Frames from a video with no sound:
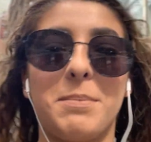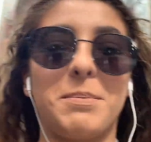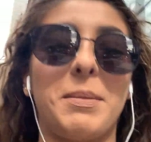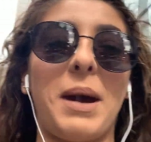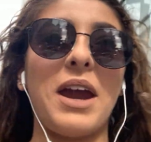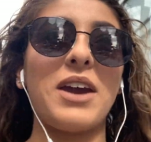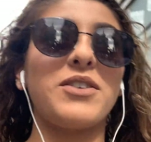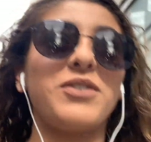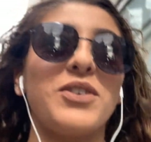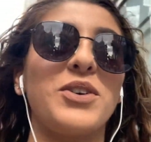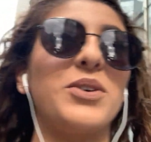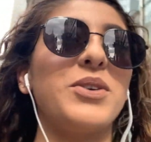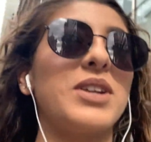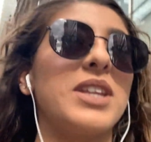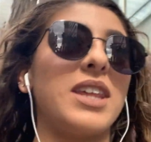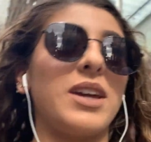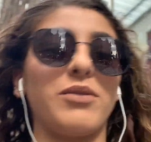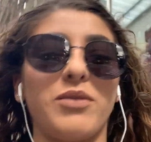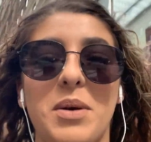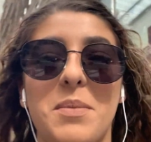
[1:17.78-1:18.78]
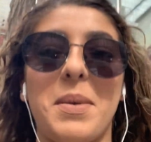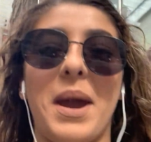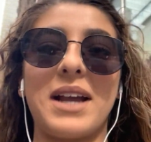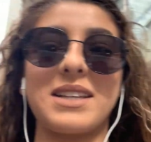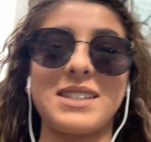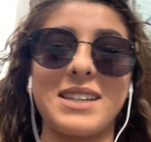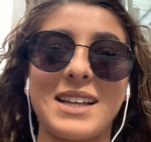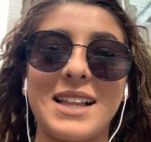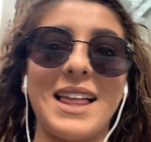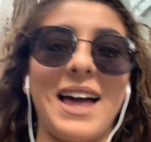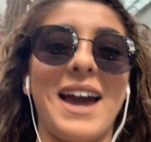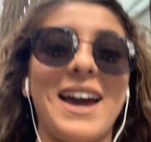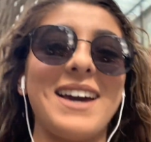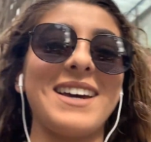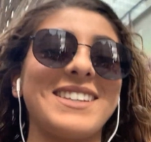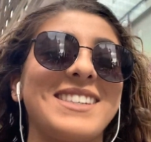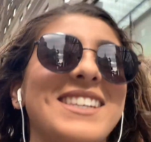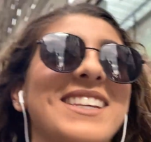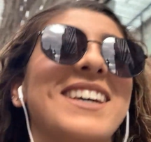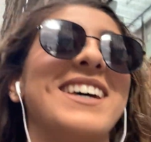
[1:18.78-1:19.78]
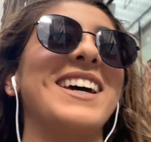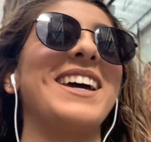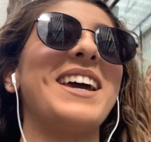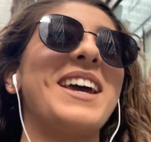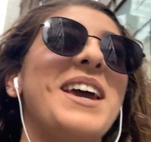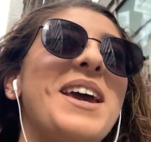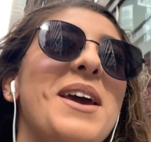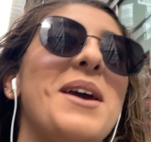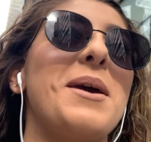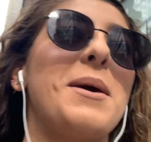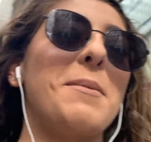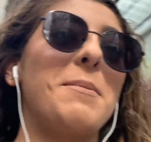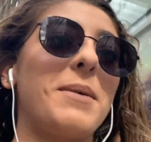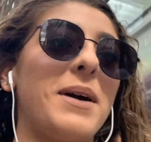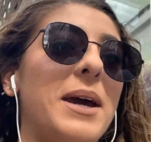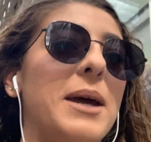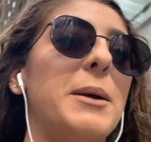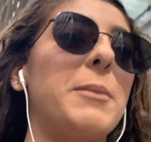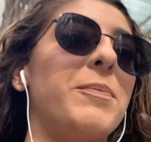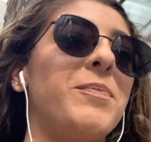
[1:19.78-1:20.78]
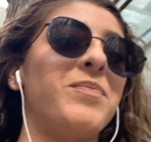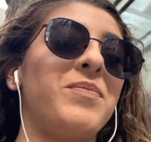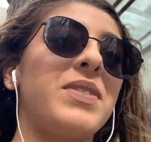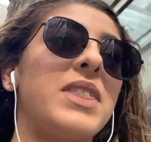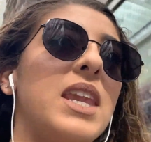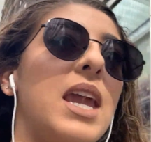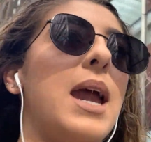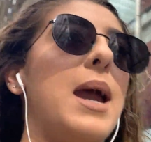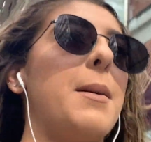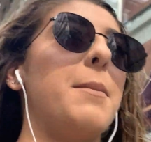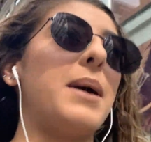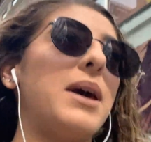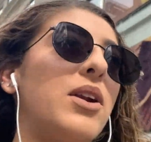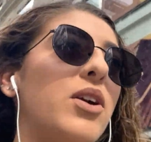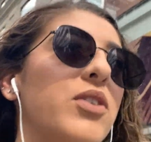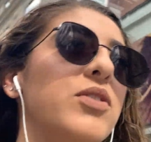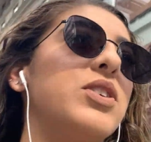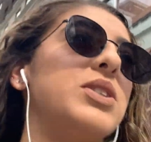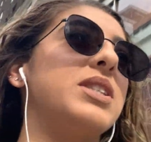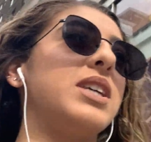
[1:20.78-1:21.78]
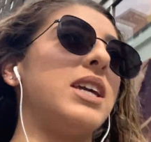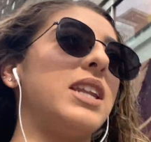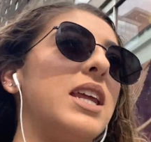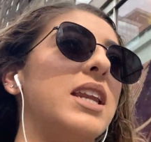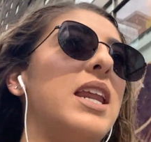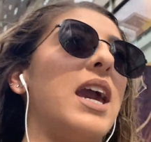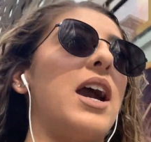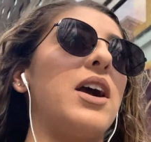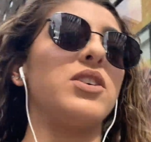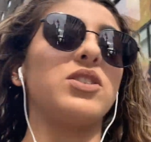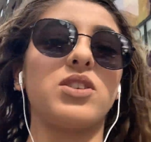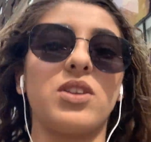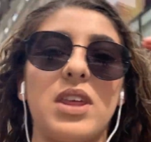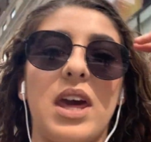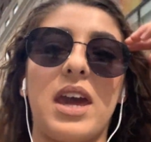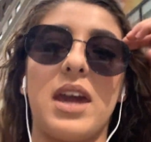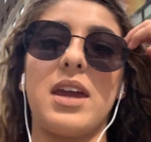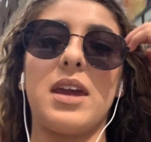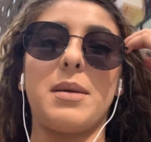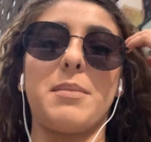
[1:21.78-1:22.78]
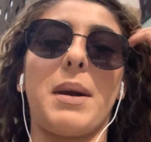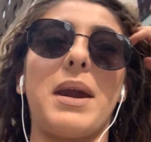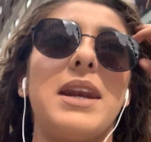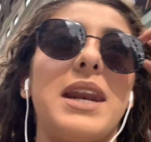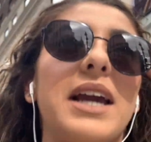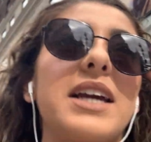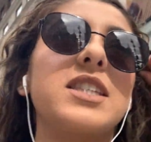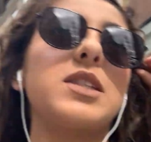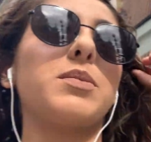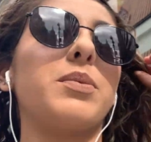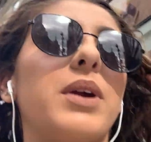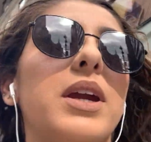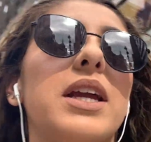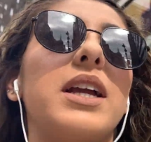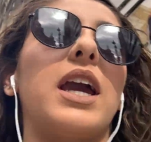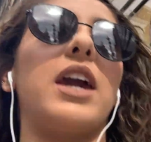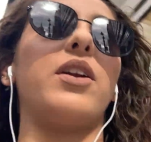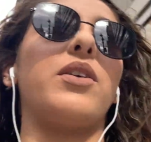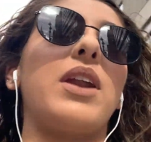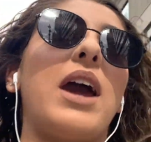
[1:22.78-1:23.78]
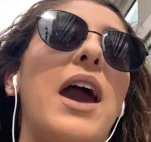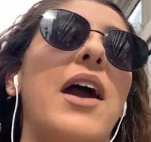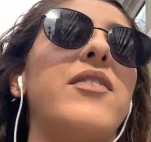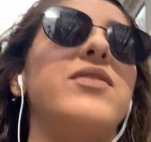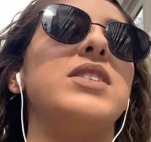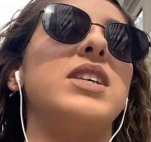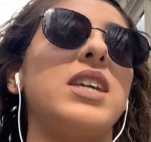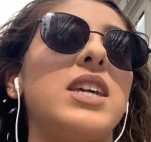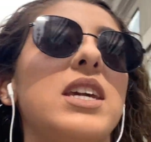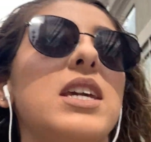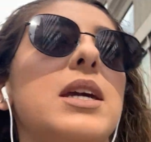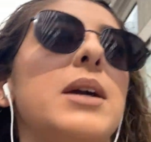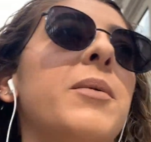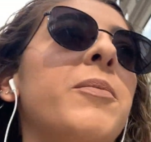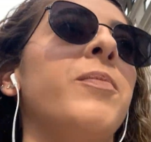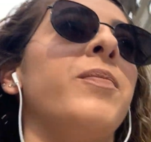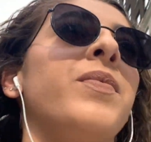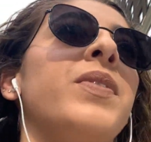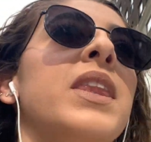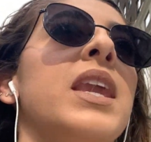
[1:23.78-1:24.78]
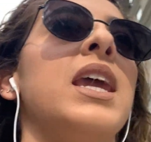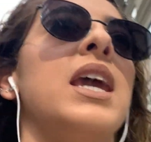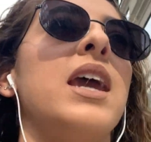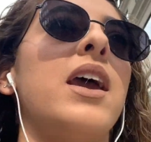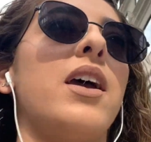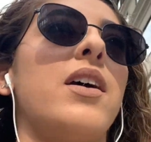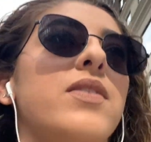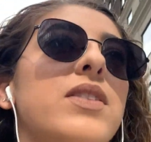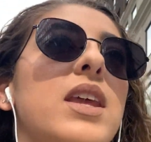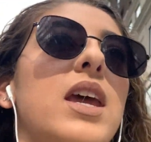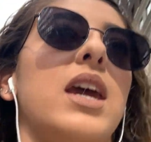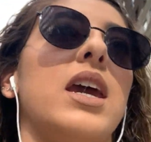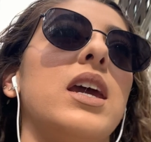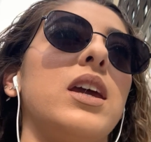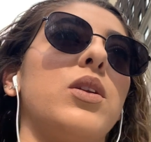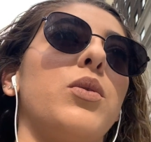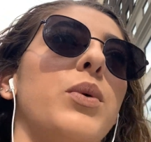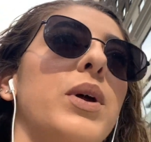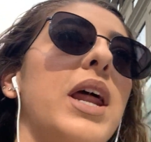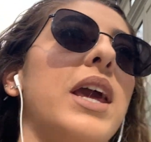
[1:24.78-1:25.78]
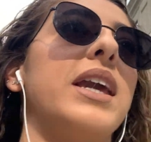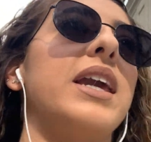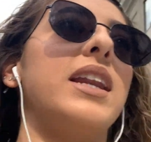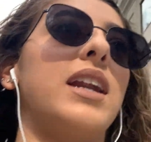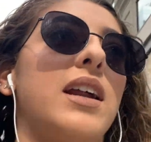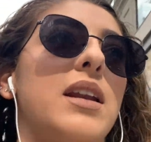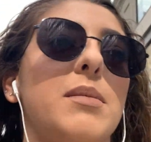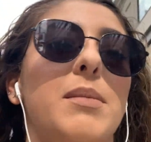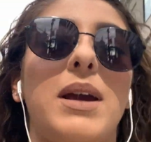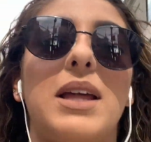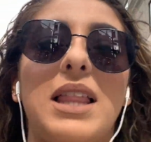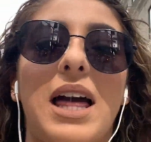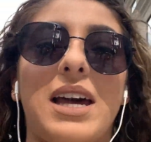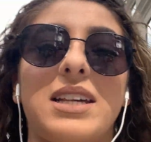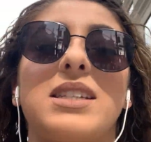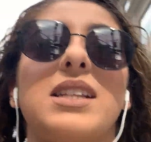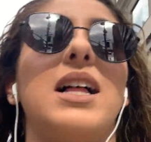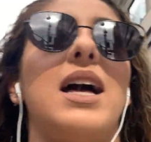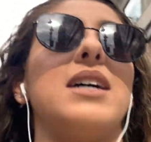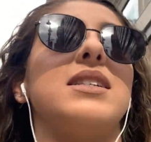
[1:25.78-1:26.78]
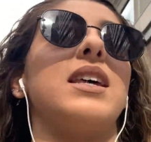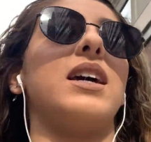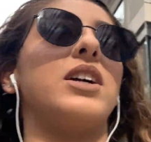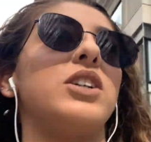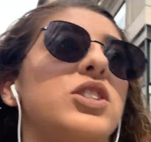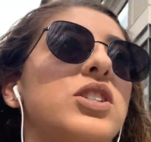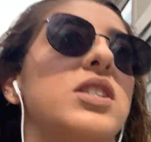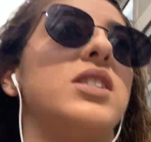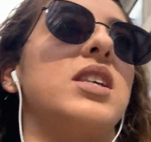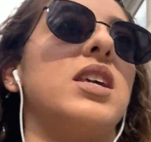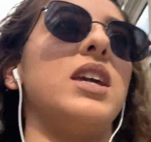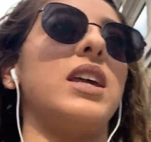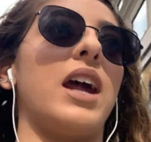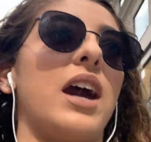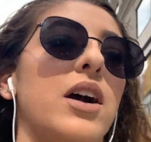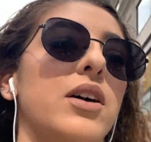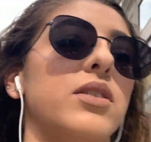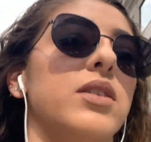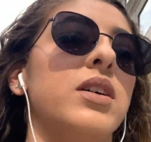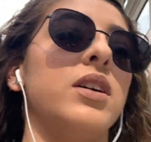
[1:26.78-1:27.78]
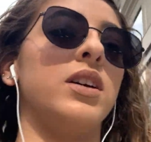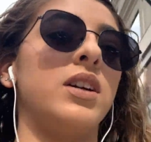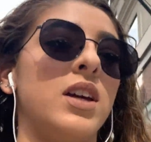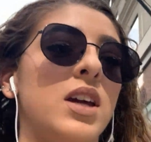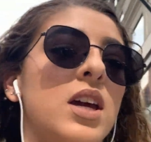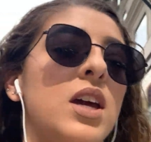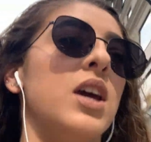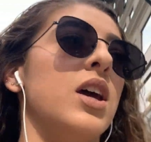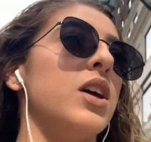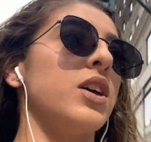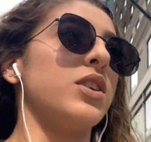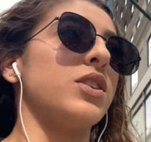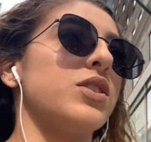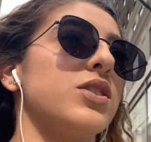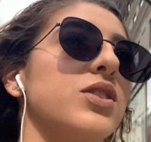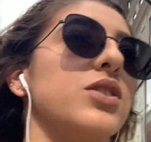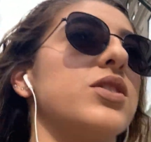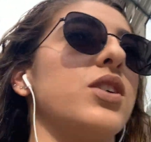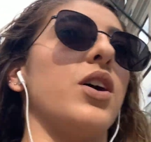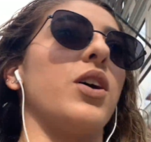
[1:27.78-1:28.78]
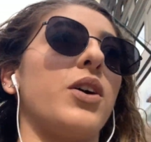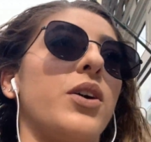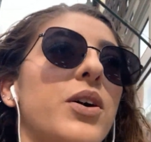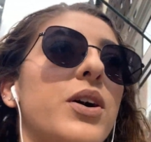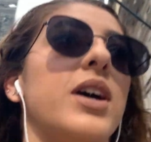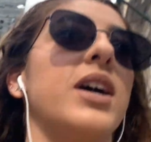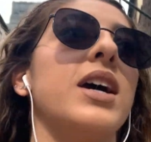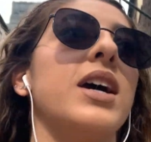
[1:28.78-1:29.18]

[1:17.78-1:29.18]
buy food, then run back to class. But I'm better off just eating now so that in my next break I don't have to eat. And then when I get out of my last class, I could just eat out. So